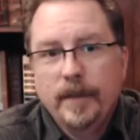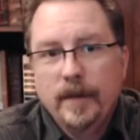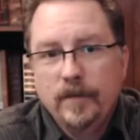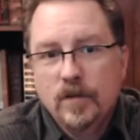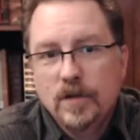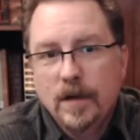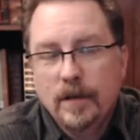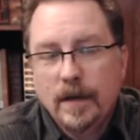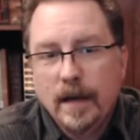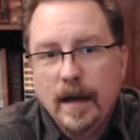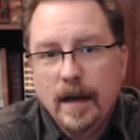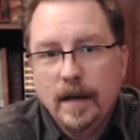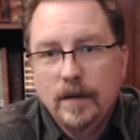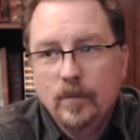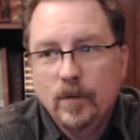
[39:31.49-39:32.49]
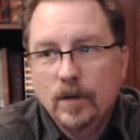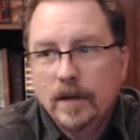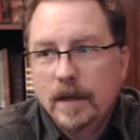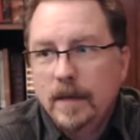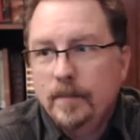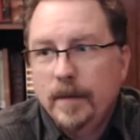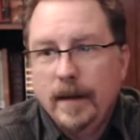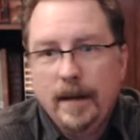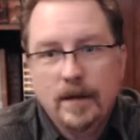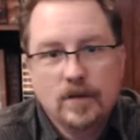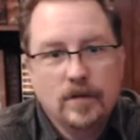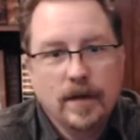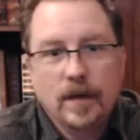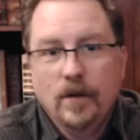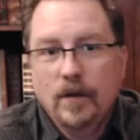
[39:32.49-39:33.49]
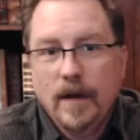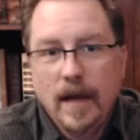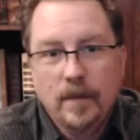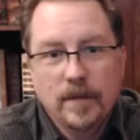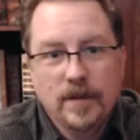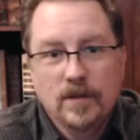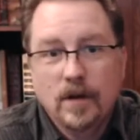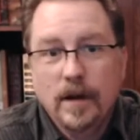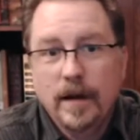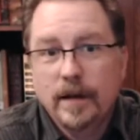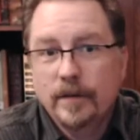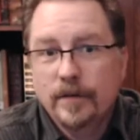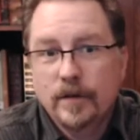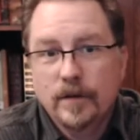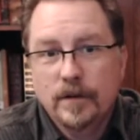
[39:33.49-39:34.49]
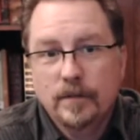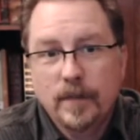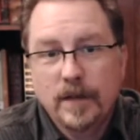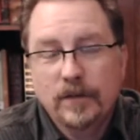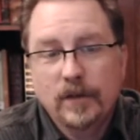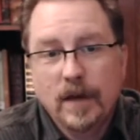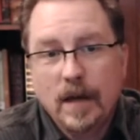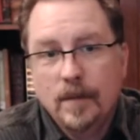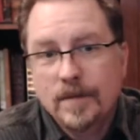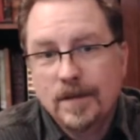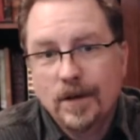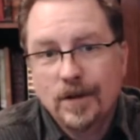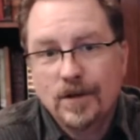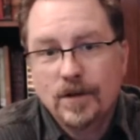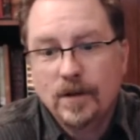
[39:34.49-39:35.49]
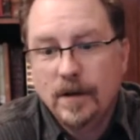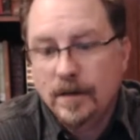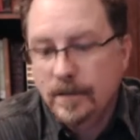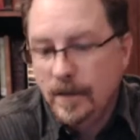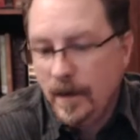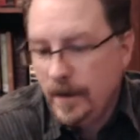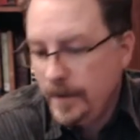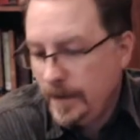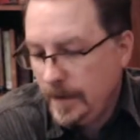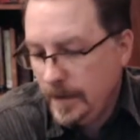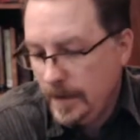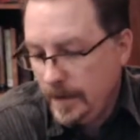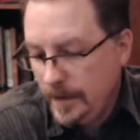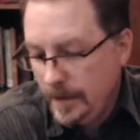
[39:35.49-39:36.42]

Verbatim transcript: if you share the guide, we'll keep entering your name in the drawing for months to come as long as you're on, on the uh,